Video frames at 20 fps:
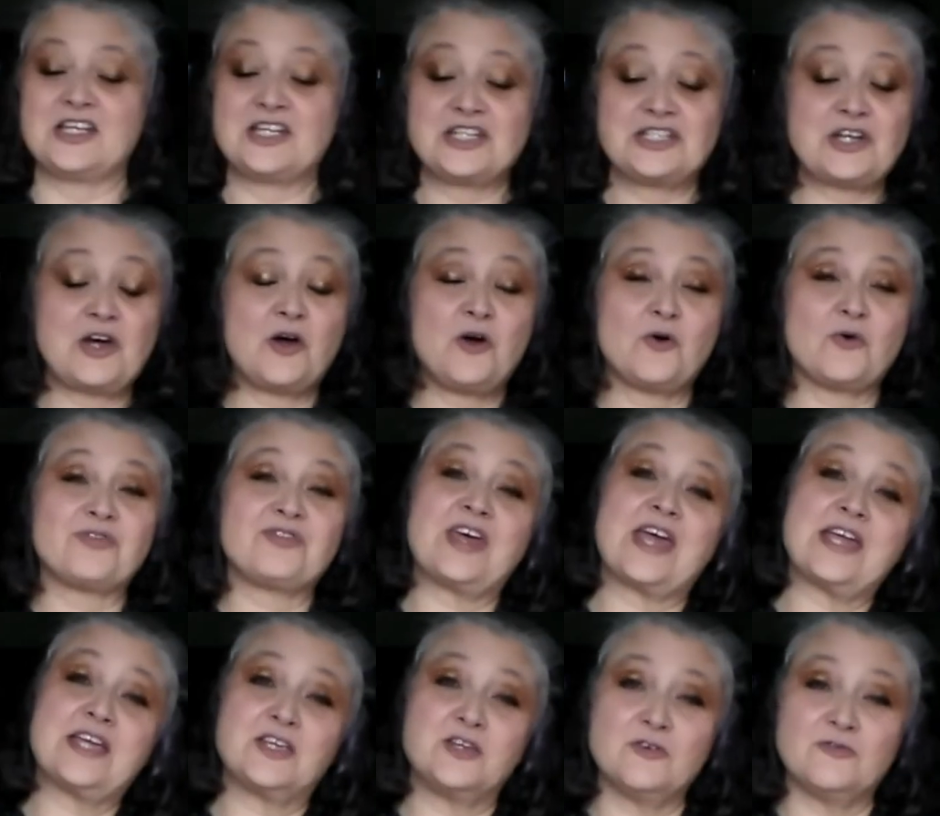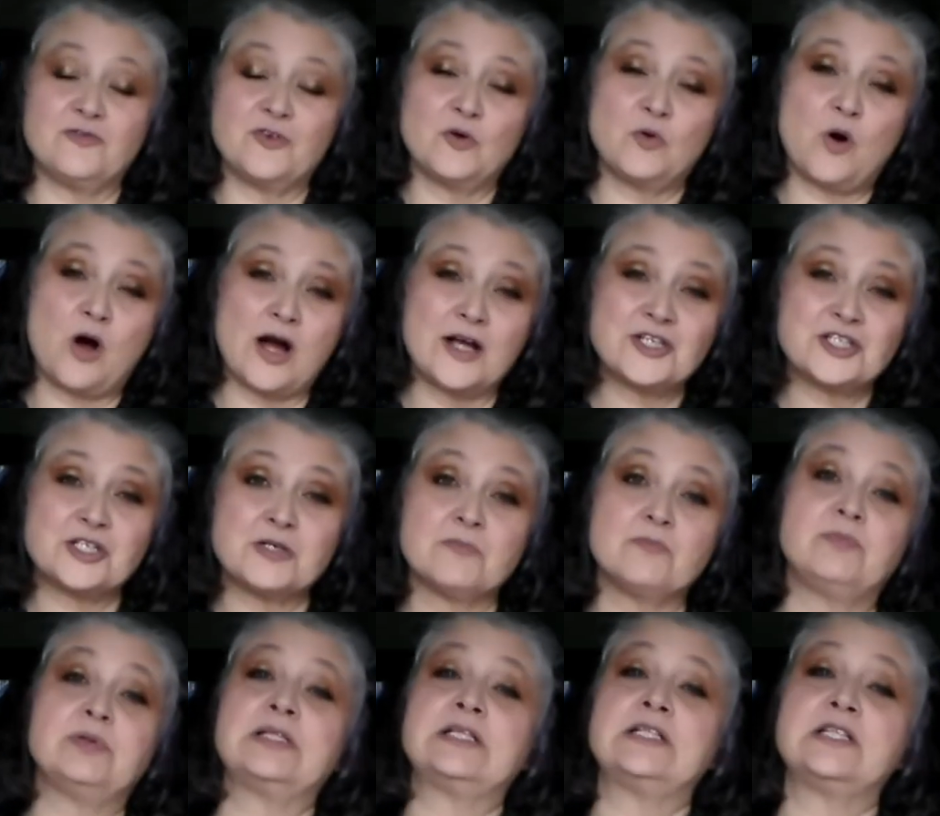So, thank you for
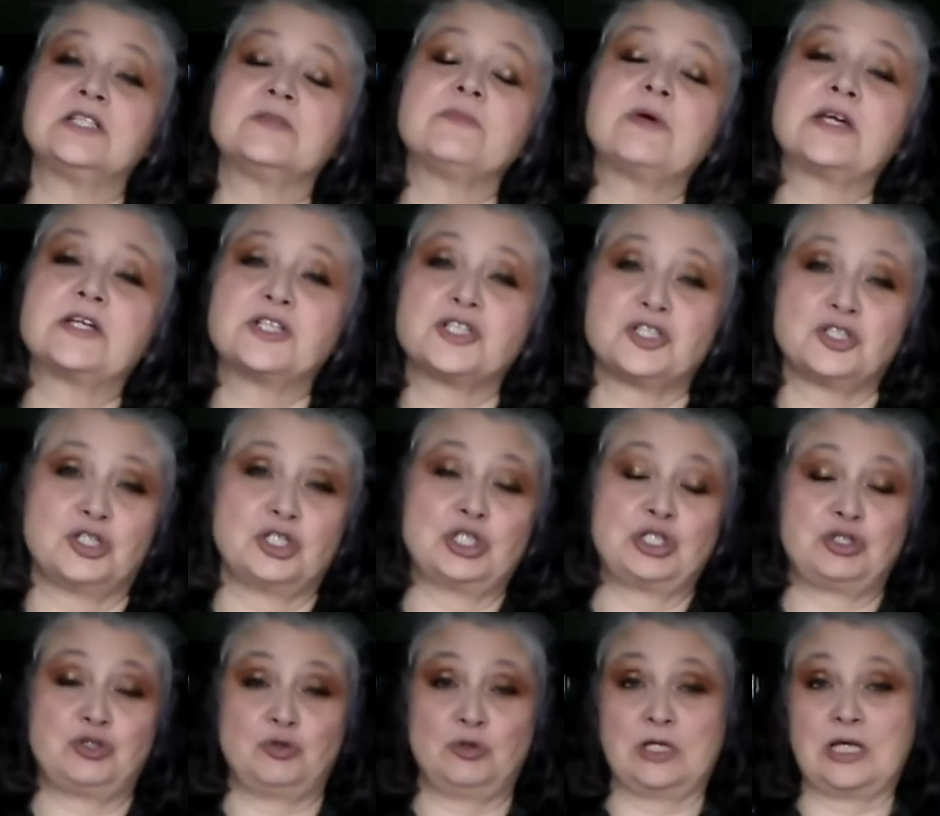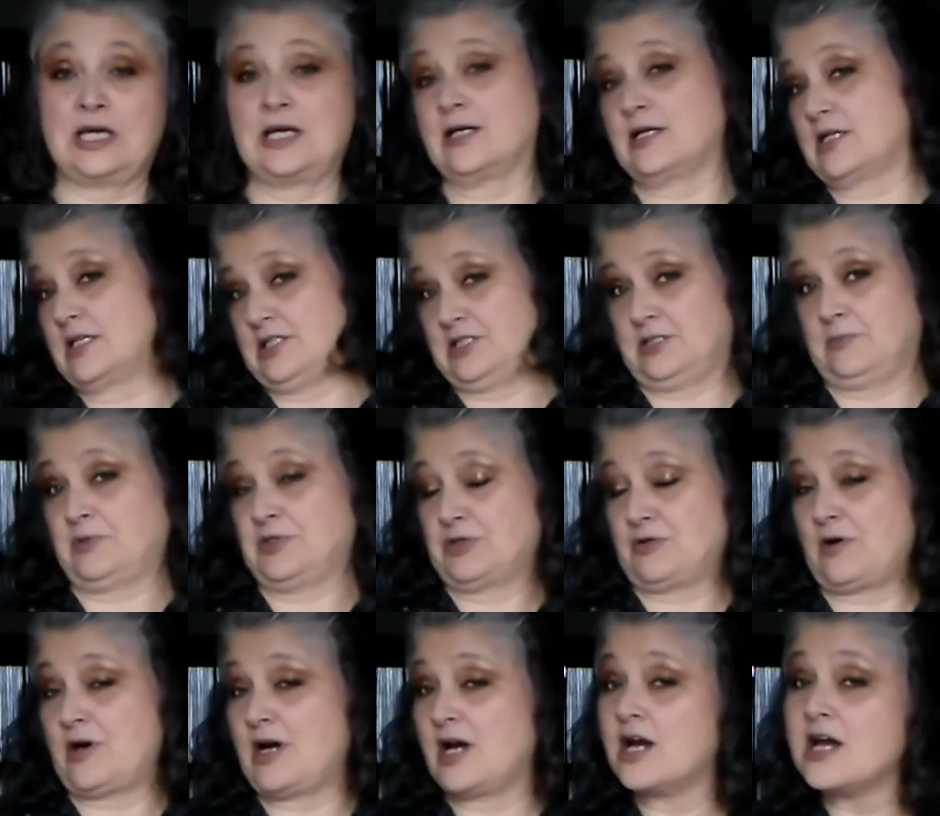watching. Please make sure to like,
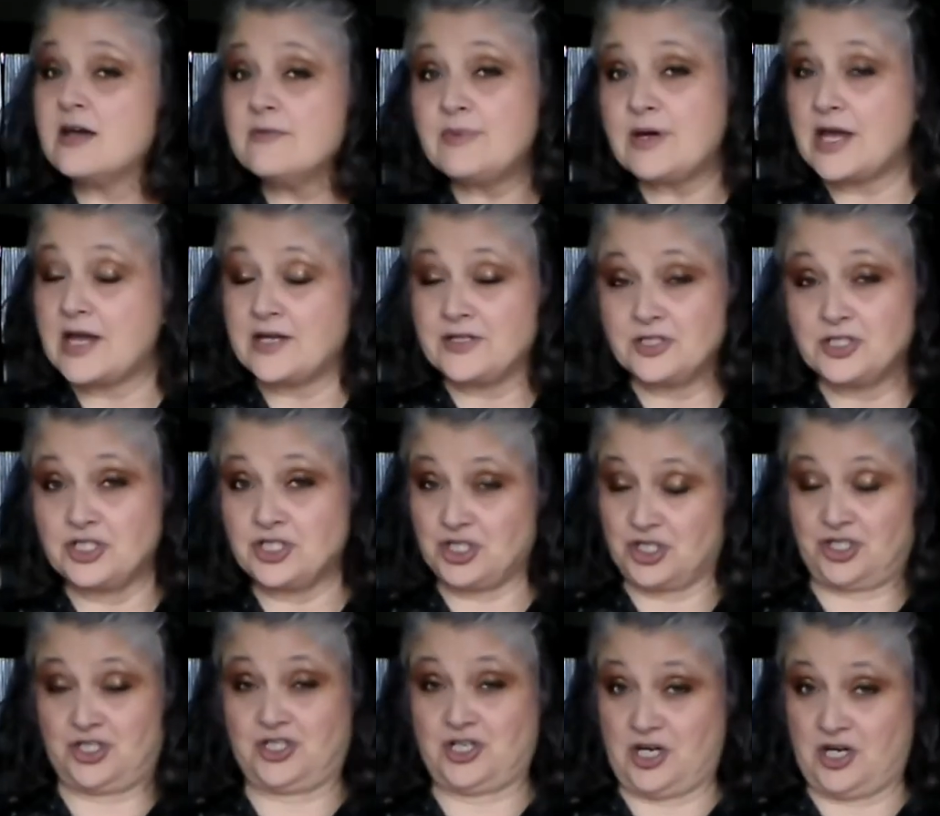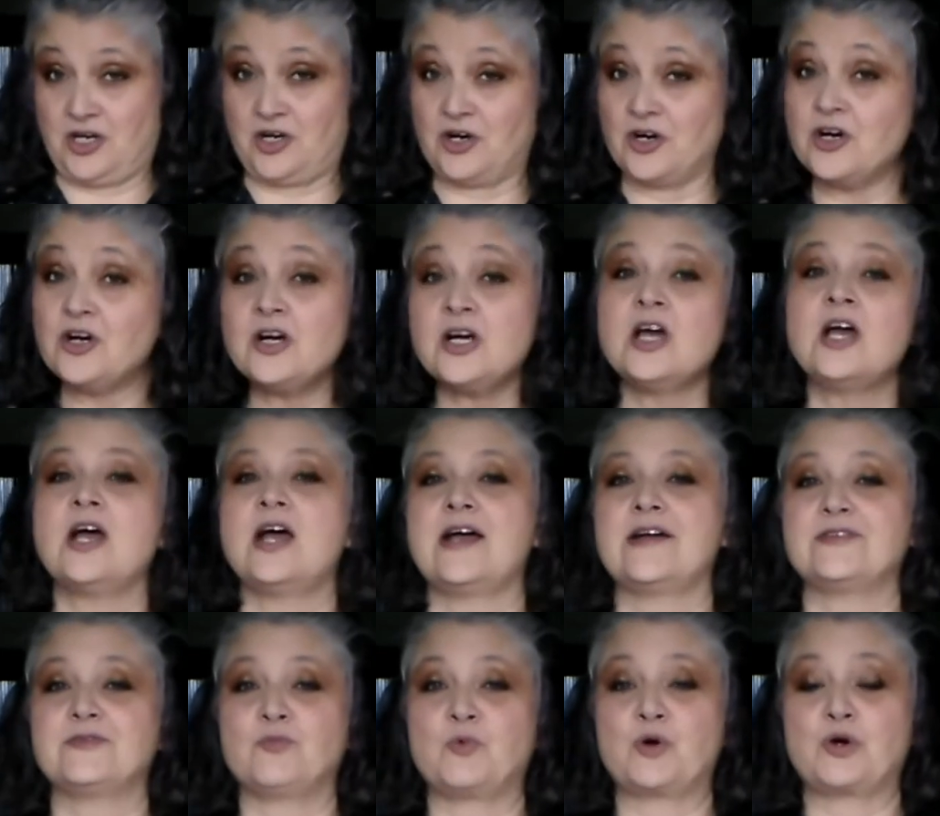subscribe, and share.
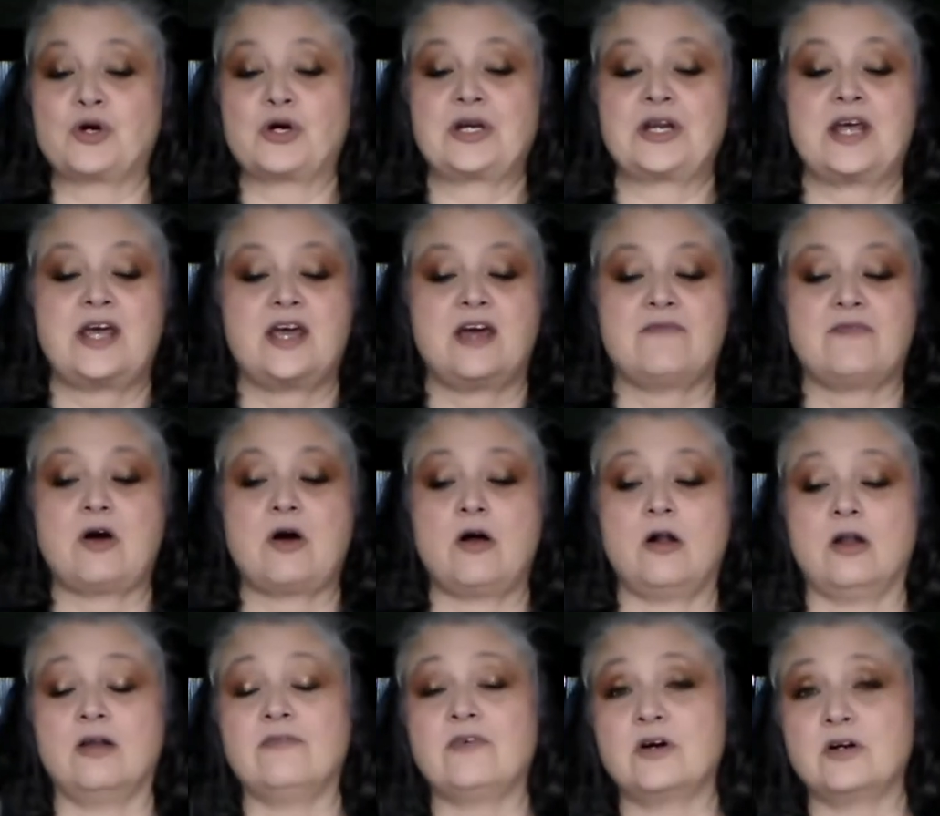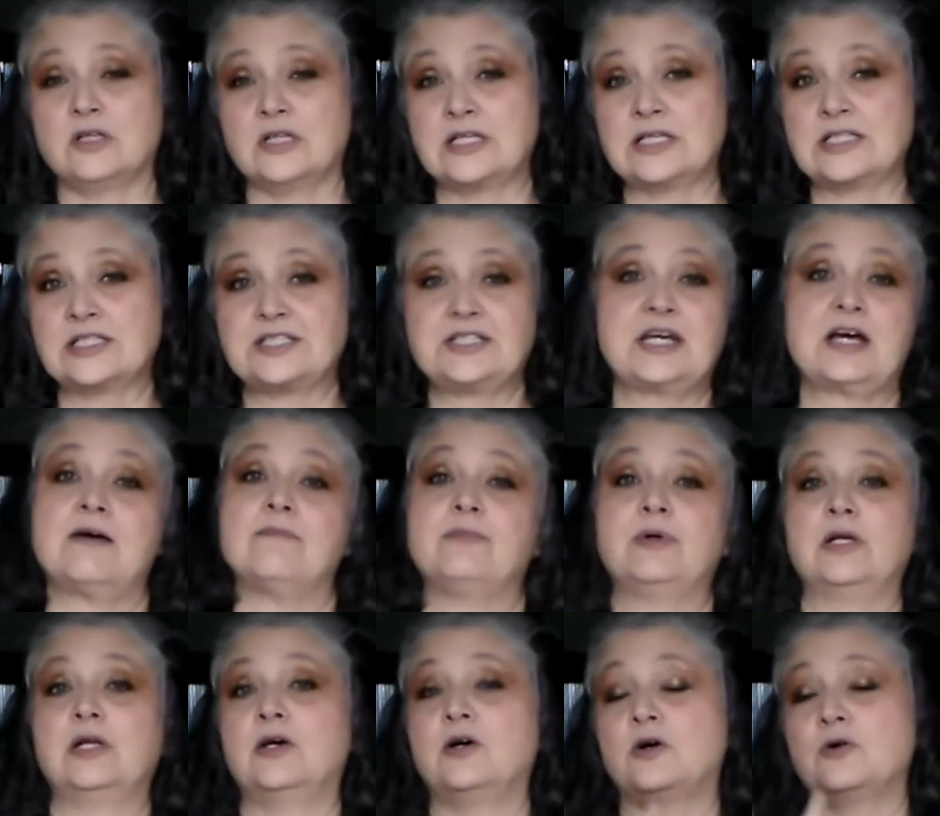We're going to have all of our links down
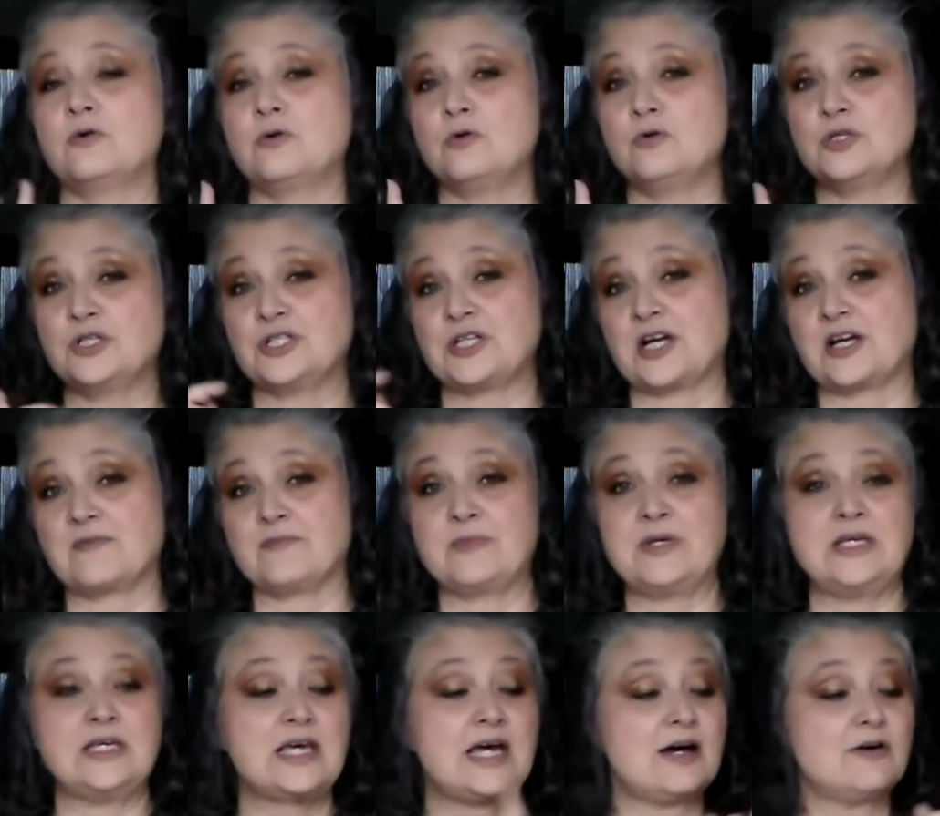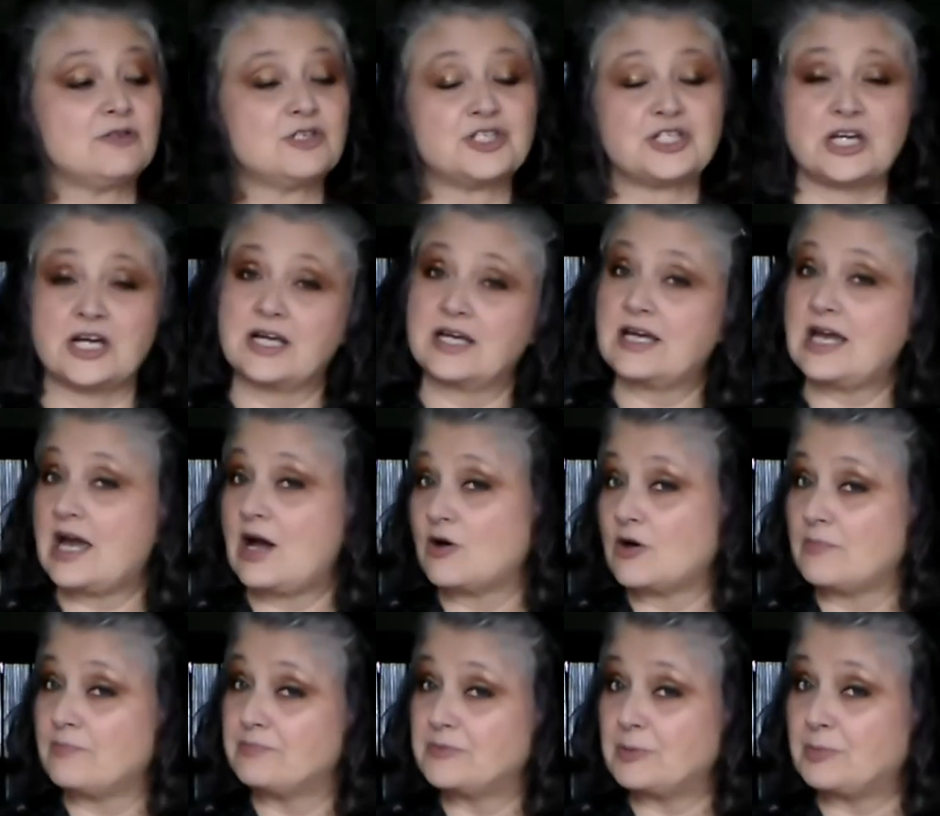below. Check me out. Check
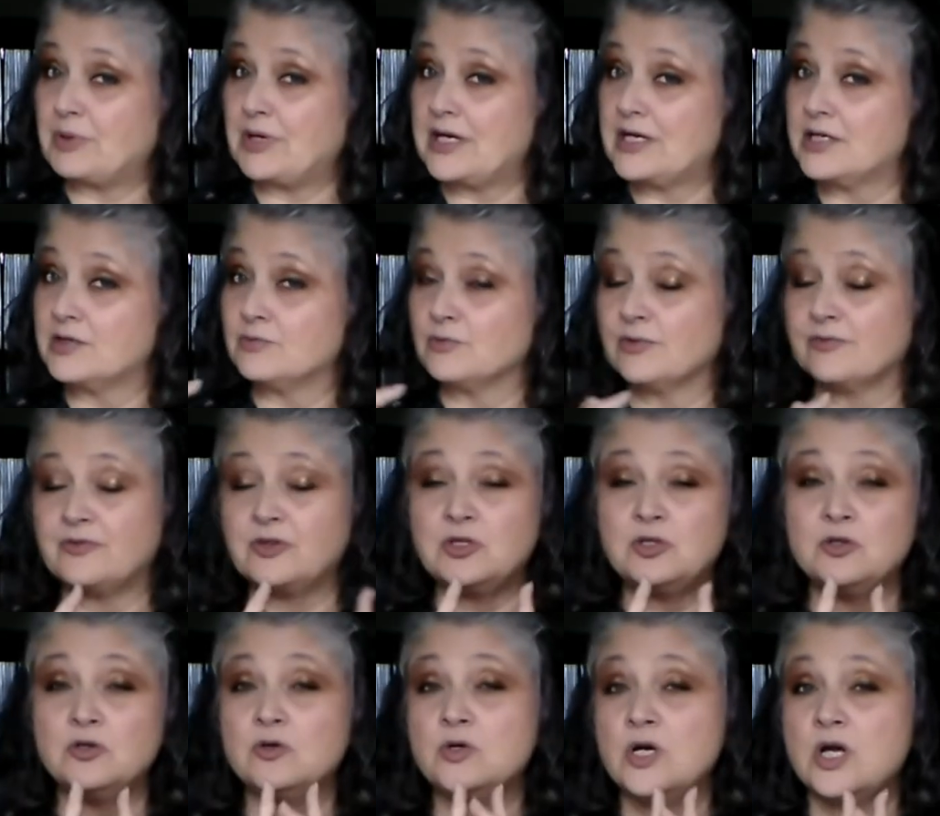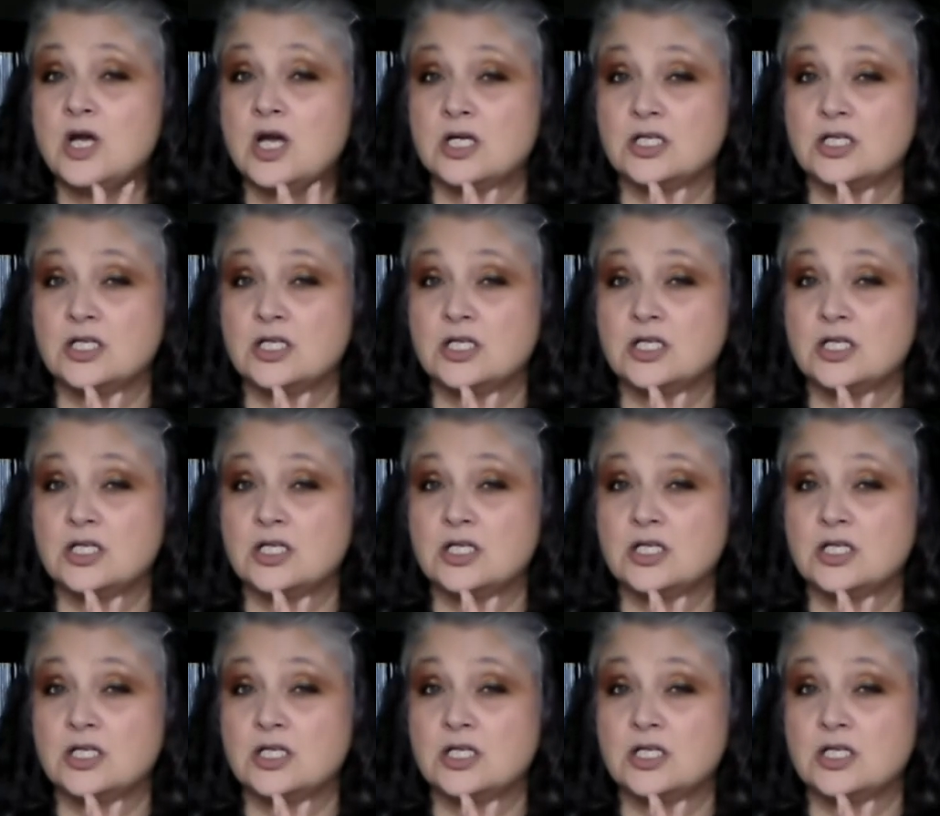out the Pagan Review.